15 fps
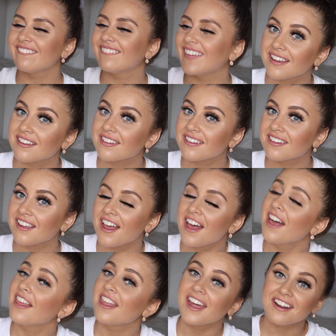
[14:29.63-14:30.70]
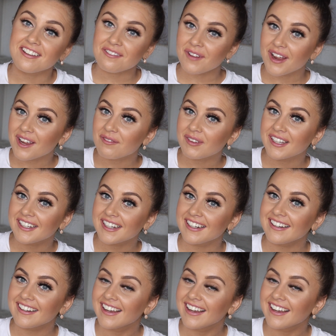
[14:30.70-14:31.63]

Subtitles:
But that is my opinion.